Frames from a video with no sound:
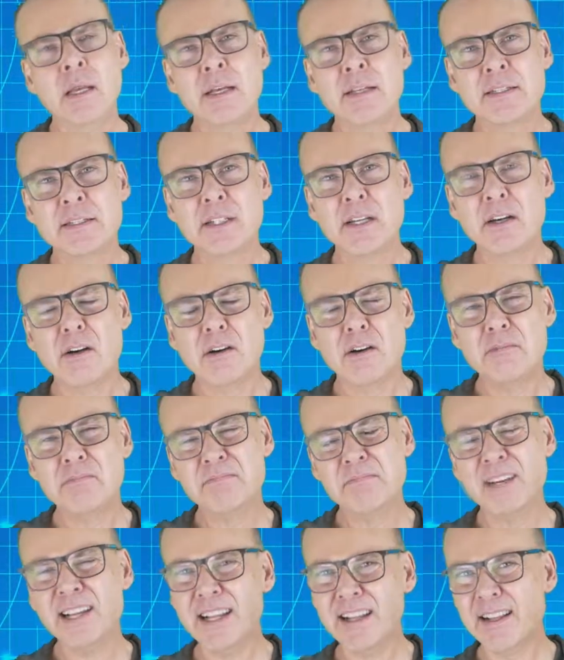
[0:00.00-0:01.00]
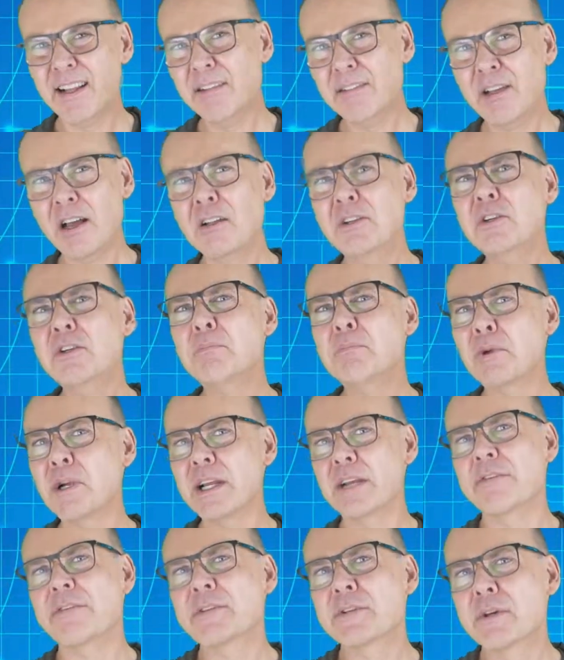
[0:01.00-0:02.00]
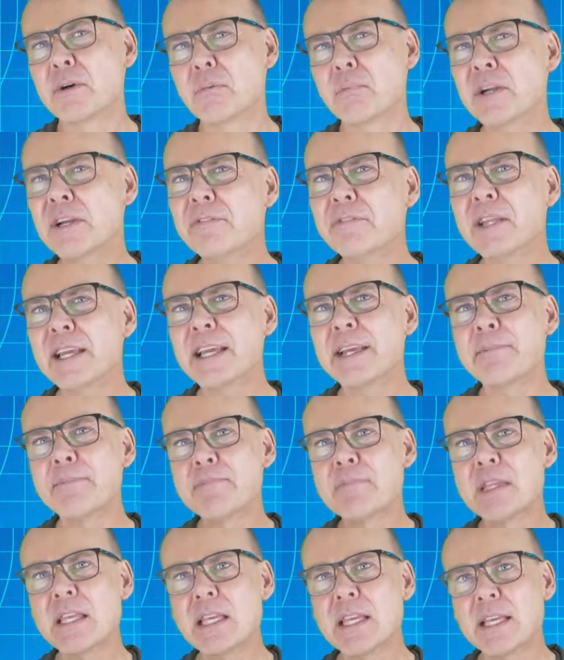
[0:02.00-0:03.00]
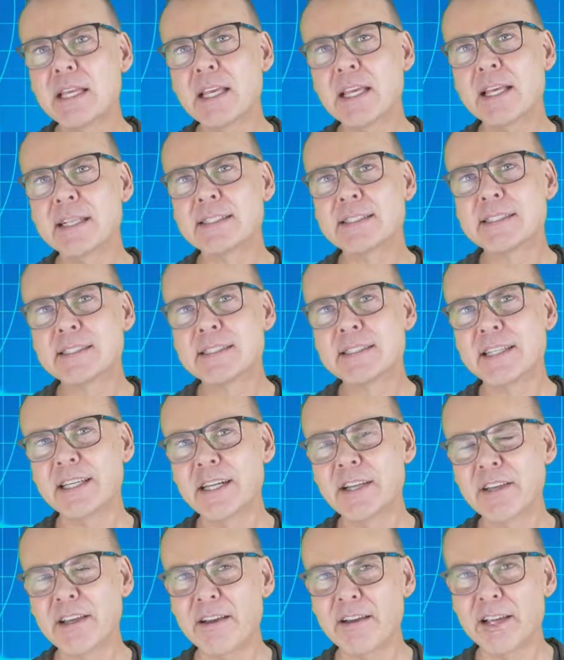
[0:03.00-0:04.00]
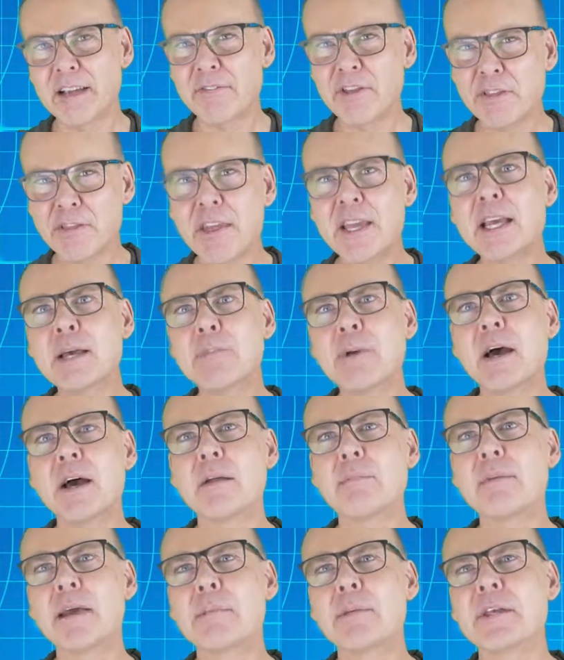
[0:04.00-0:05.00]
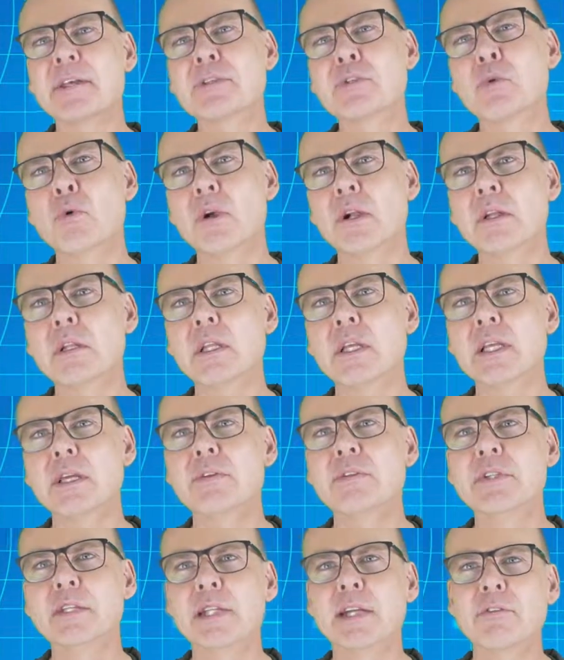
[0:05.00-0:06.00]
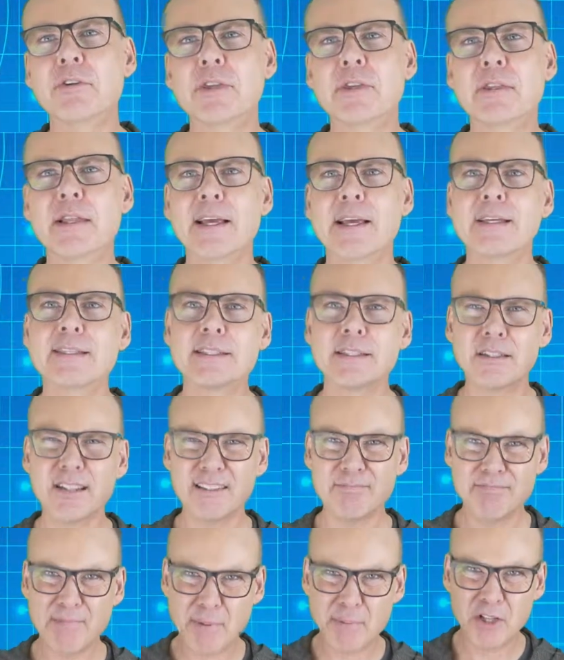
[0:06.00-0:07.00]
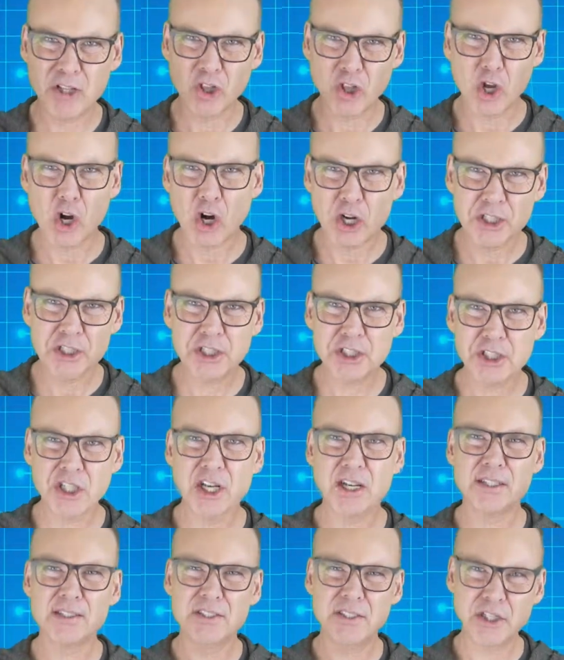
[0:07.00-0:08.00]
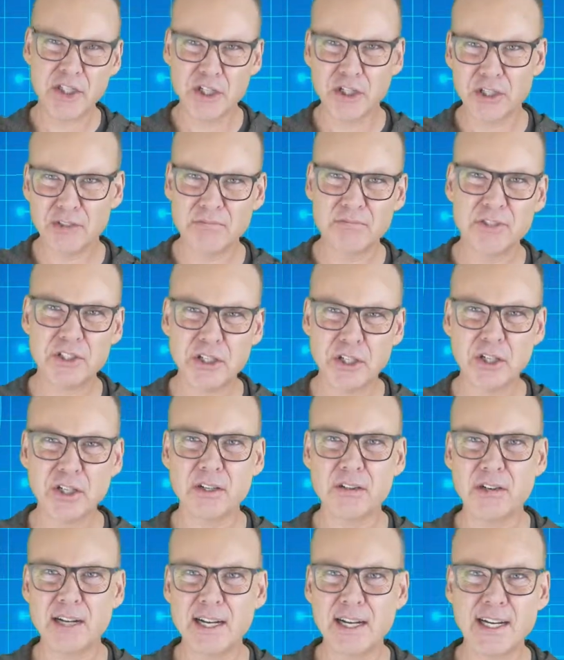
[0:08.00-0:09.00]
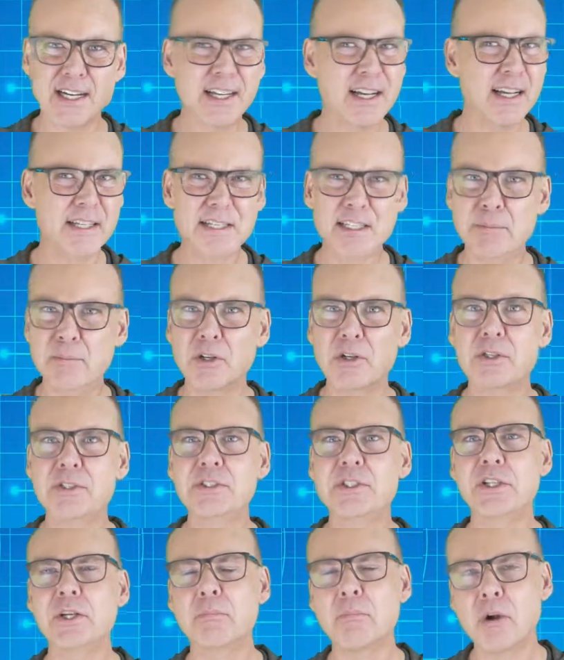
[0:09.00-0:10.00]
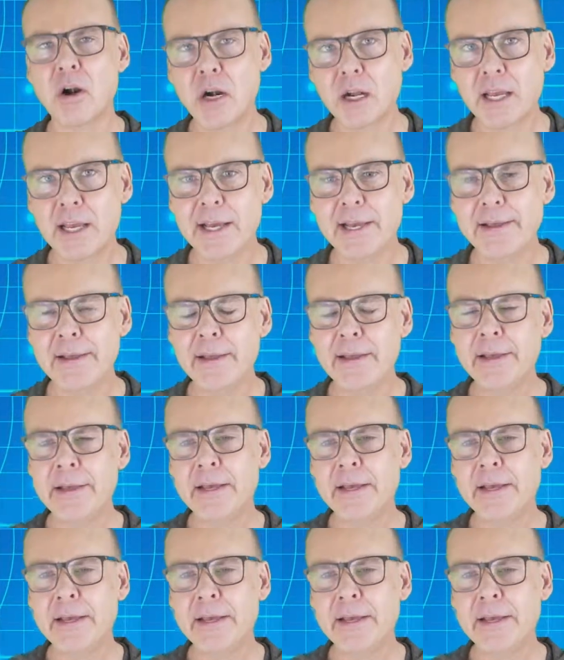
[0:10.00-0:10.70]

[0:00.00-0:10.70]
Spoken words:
So I'll do it brief. So briefly, it's, if you think about maybe historically you've delivered things in like maybe large chunks to your customers, to your market.